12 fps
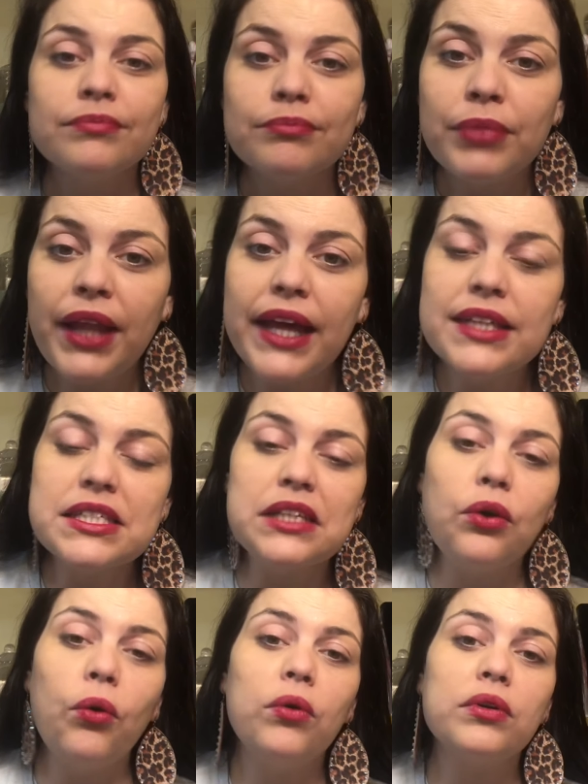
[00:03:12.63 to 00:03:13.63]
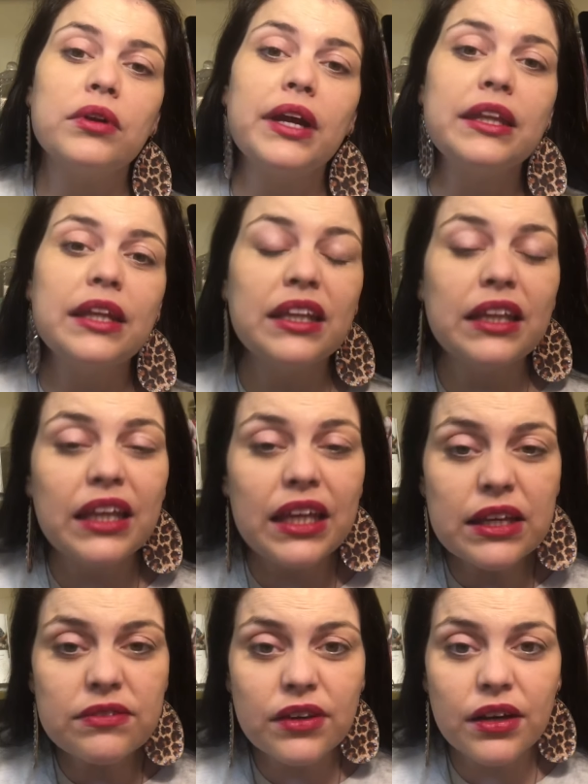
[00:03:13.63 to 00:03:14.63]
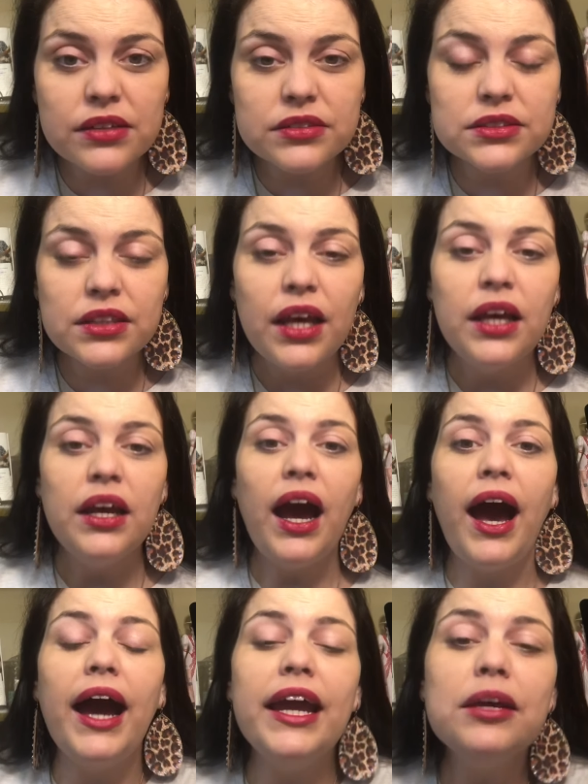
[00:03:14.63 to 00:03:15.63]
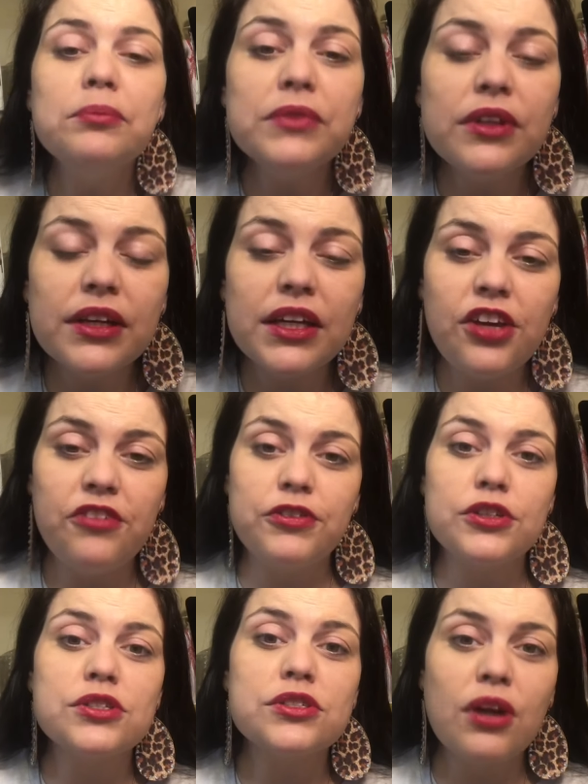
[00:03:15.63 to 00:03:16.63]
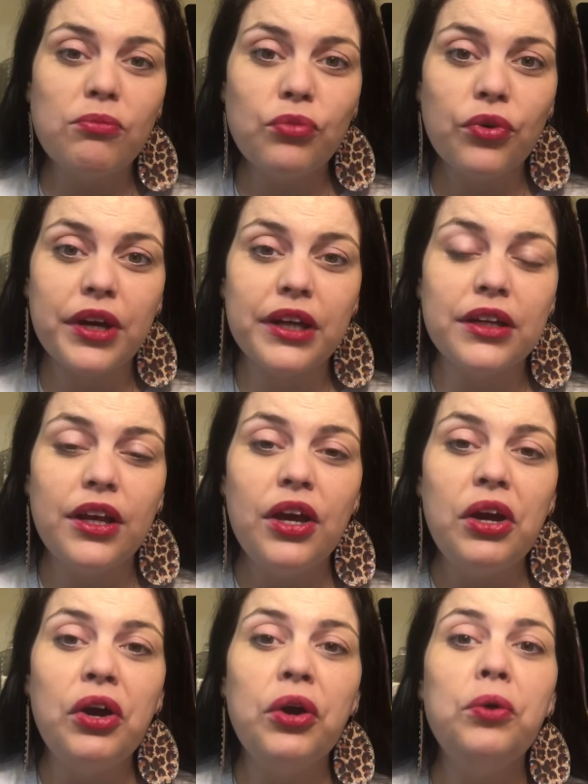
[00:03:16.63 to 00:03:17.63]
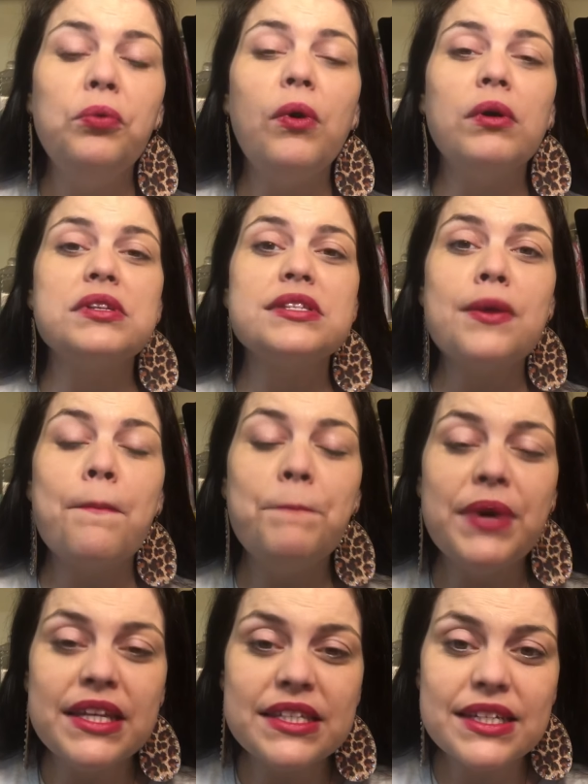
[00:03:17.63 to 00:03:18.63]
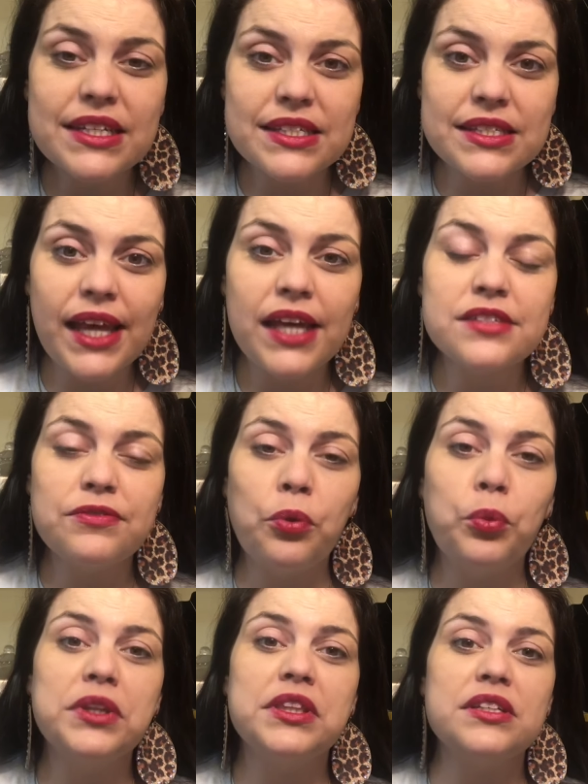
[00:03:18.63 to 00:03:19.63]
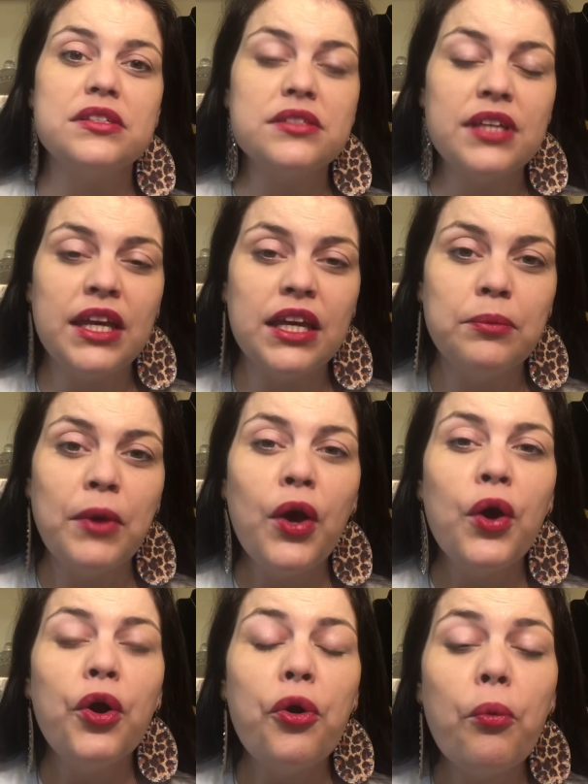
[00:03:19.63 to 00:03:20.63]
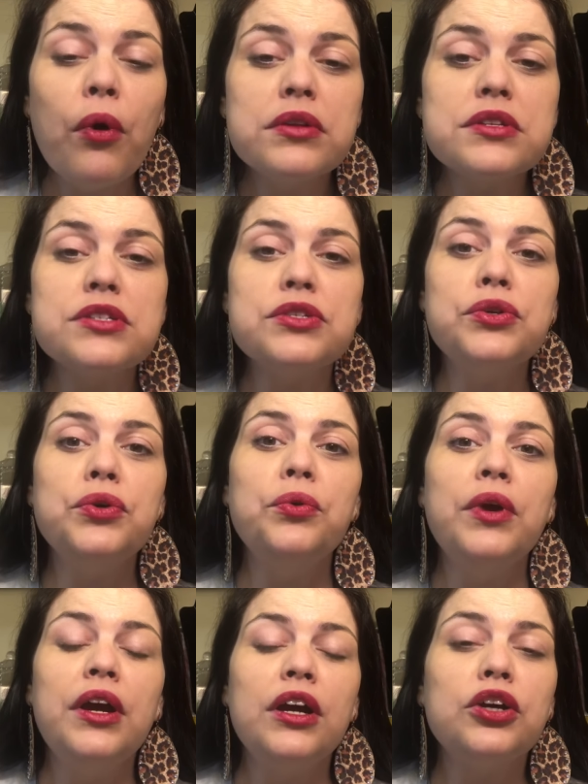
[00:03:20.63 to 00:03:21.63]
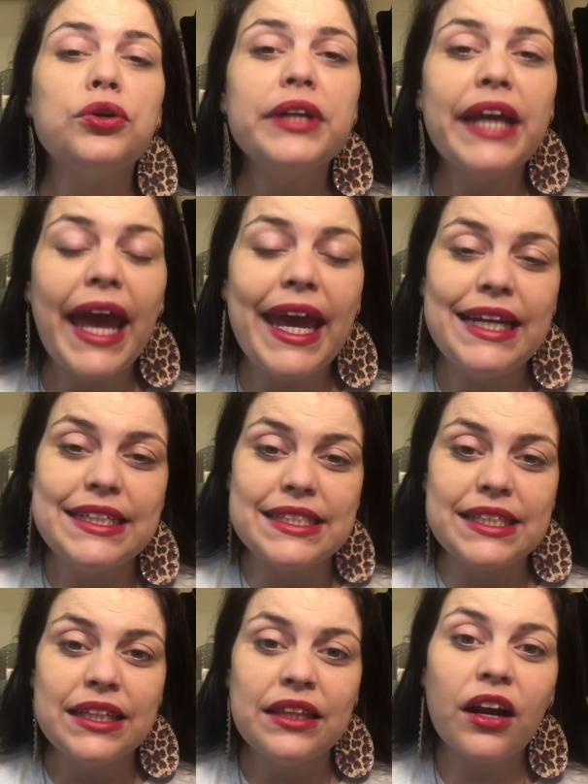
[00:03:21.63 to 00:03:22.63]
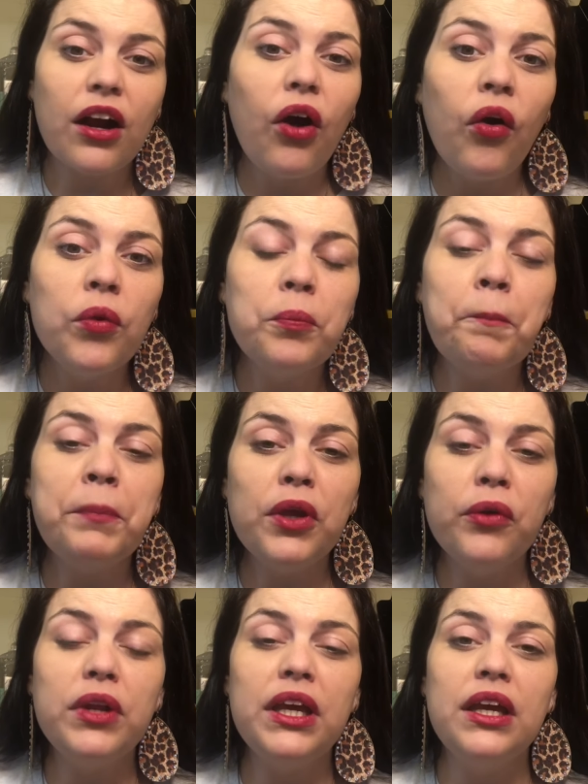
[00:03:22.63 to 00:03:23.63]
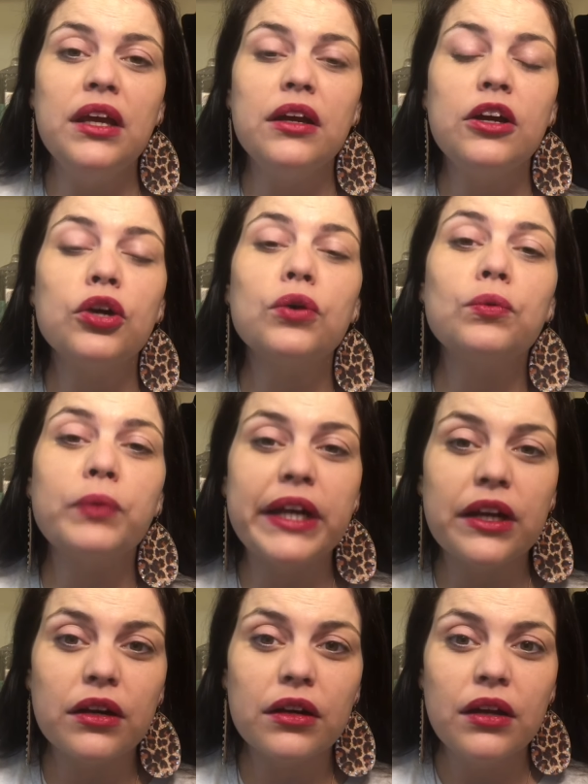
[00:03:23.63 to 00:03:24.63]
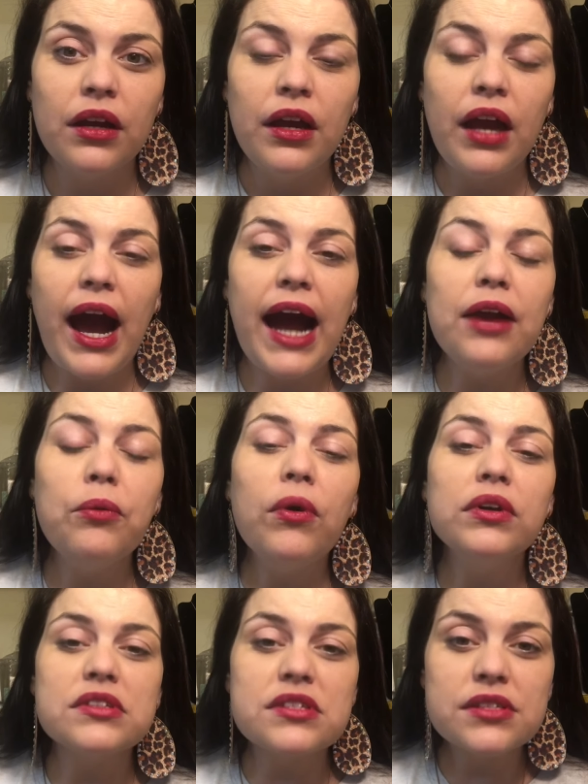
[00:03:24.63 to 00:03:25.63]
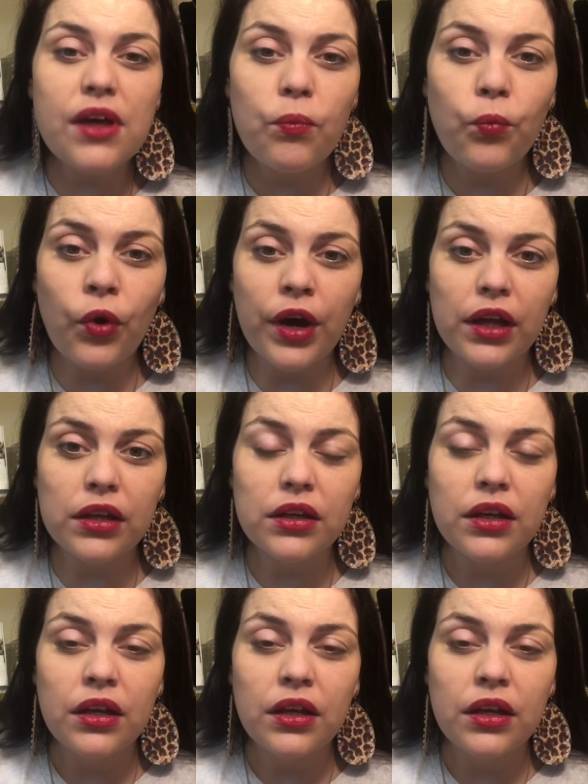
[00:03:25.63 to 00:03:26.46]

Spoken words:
place an order, and then leave us. I am looking for someone who wants to be successful with this team, who wants to create their own beauty career. I want someone